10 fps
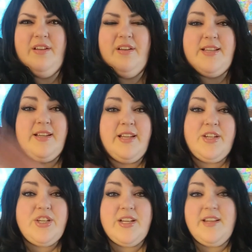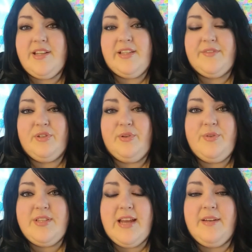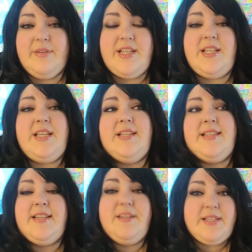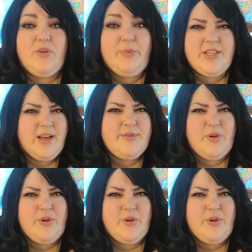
He's unhinged. He has nothing left to lose. And Didi, he said to me so many times,